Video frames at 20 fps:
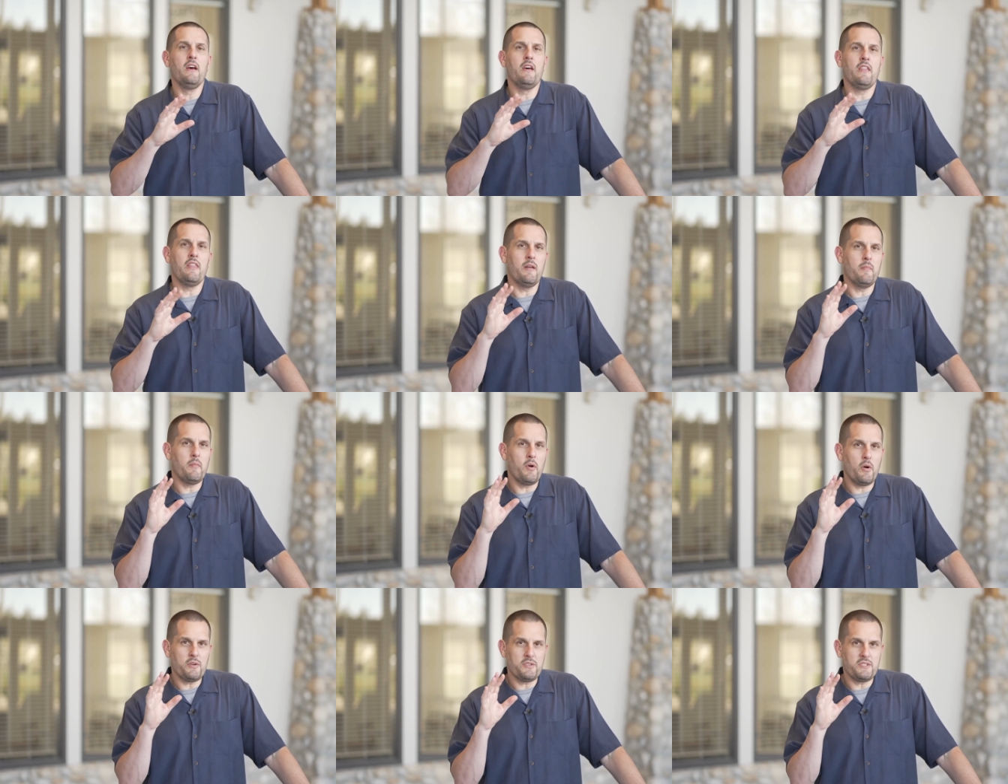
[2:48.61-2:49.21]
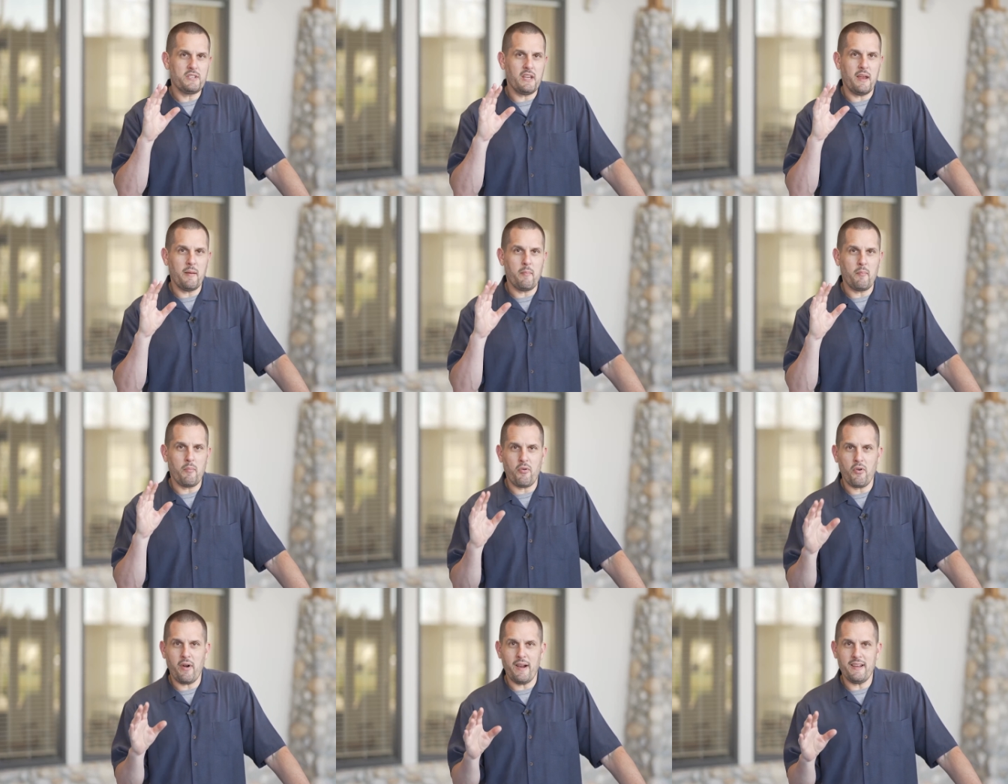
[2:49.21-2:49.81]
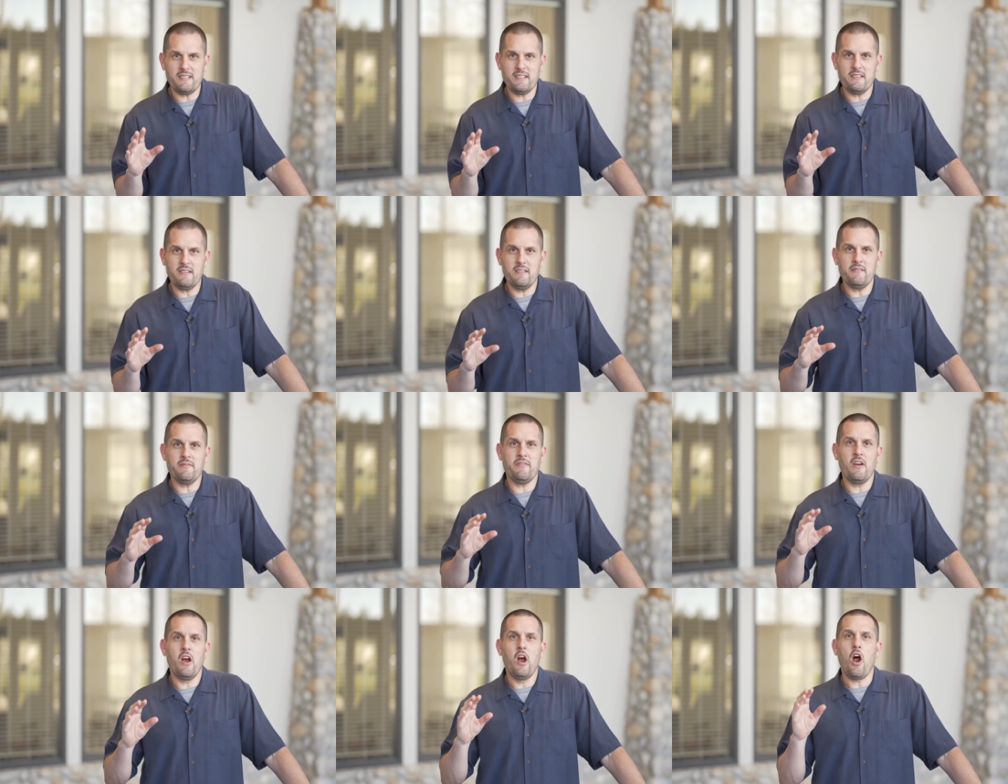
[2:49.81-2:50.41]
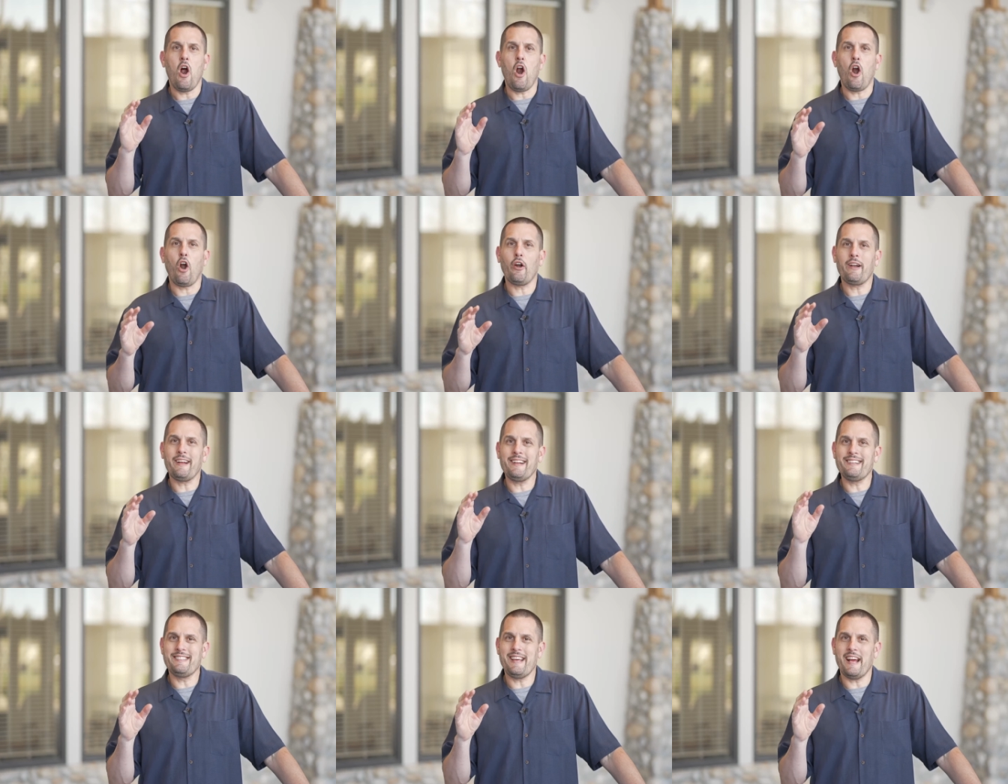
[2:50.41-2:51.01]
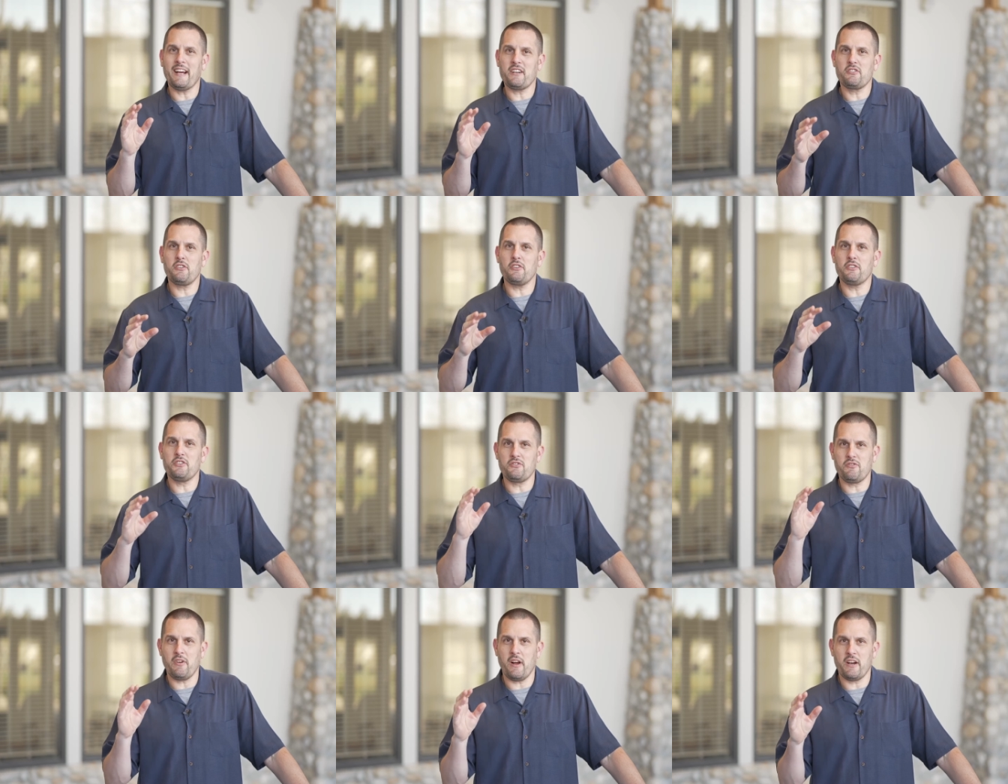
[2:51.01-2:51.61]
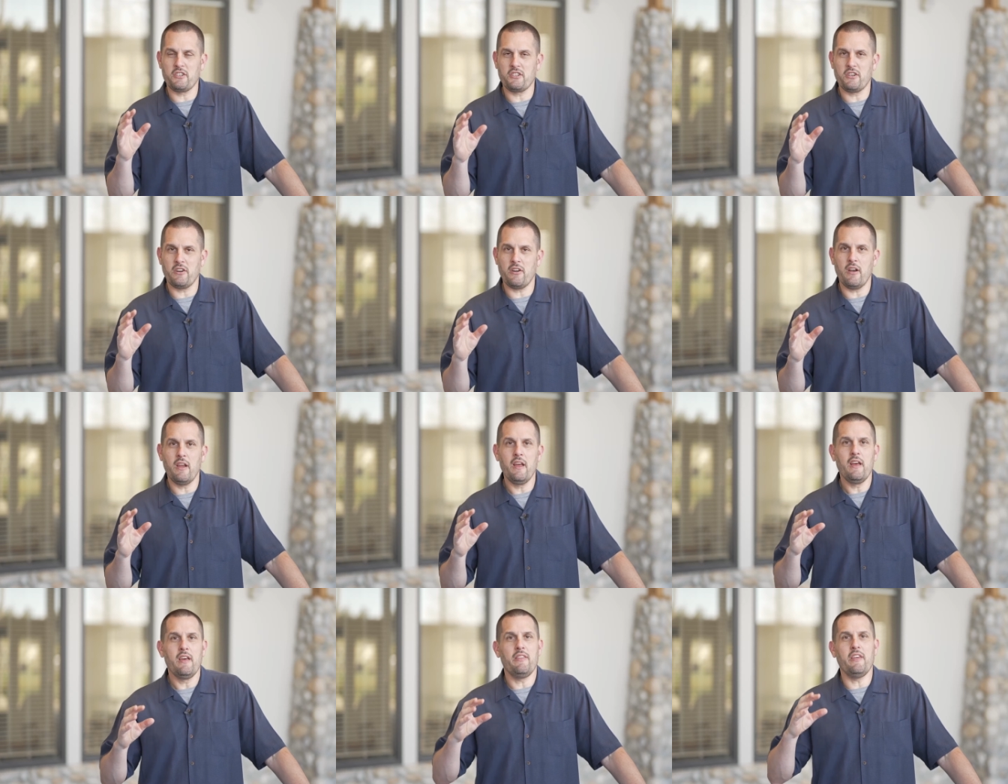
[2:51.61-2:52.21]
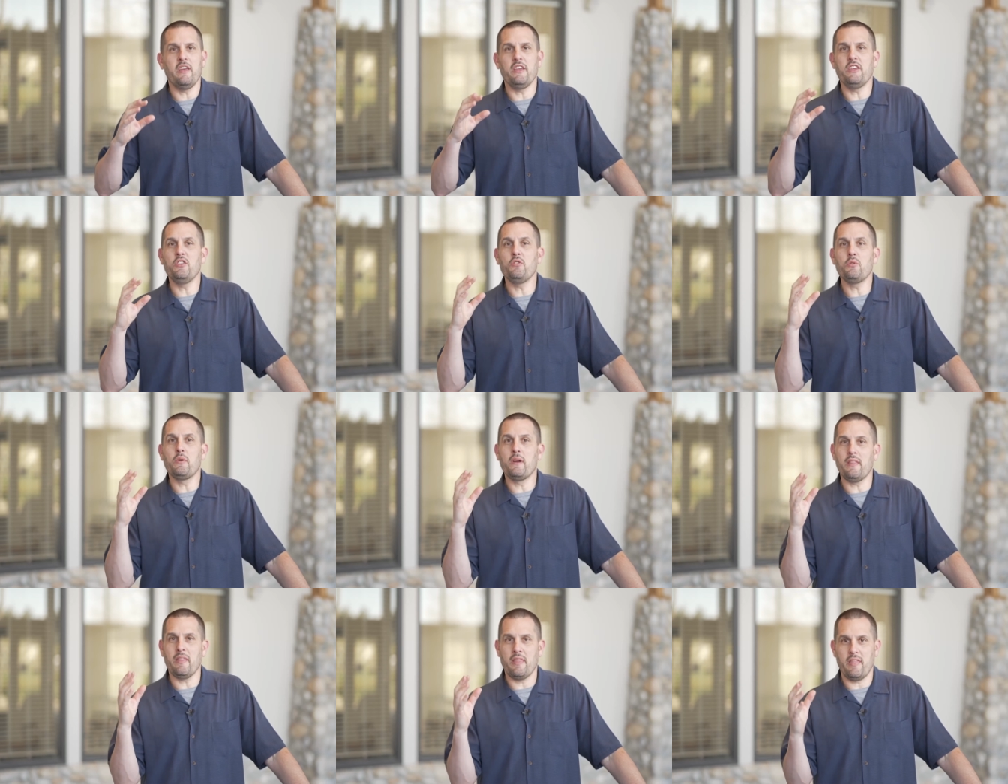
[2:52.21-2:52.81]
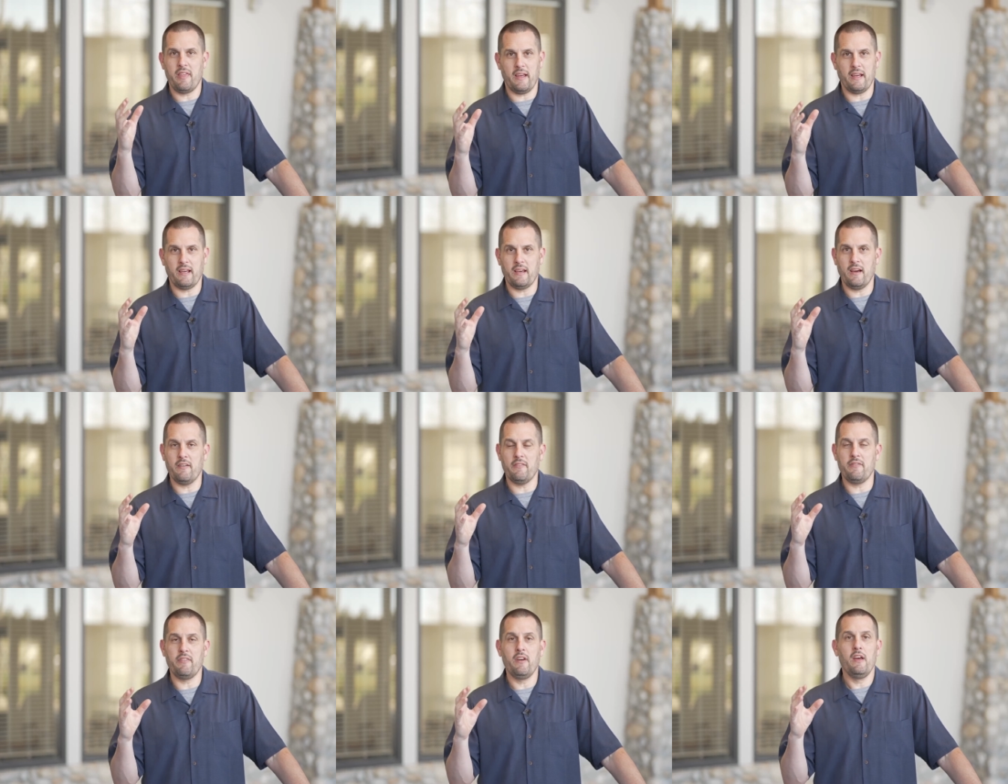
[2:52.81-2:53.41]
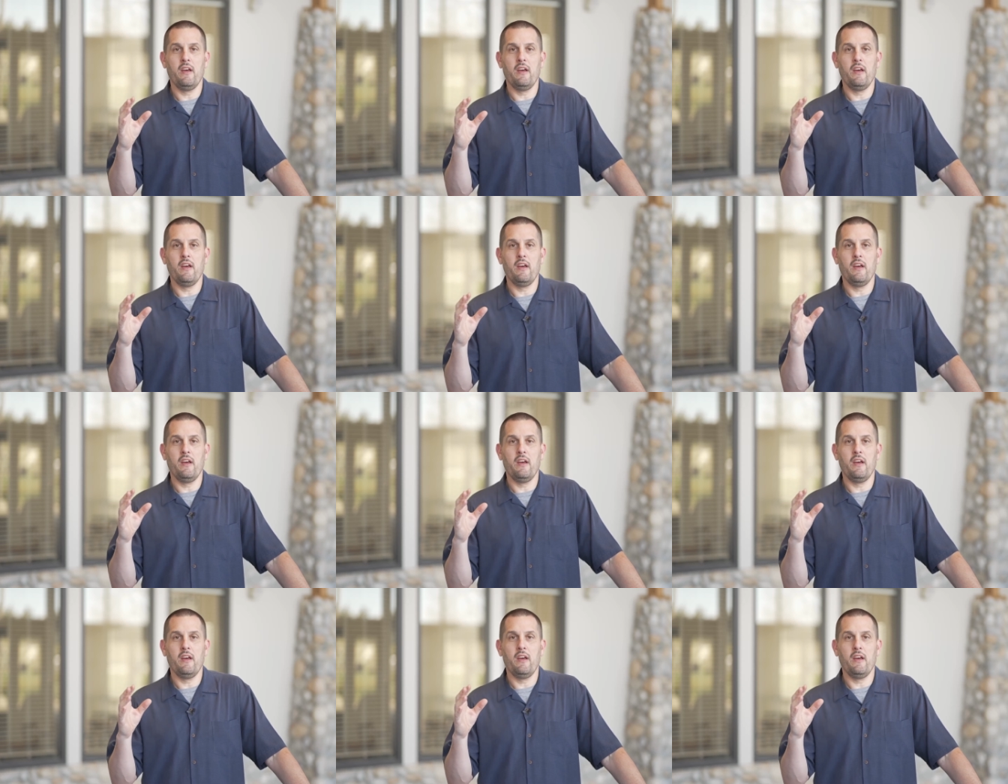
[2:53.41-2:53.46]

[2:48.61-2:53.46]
the most impressive architectural structure that you can think of,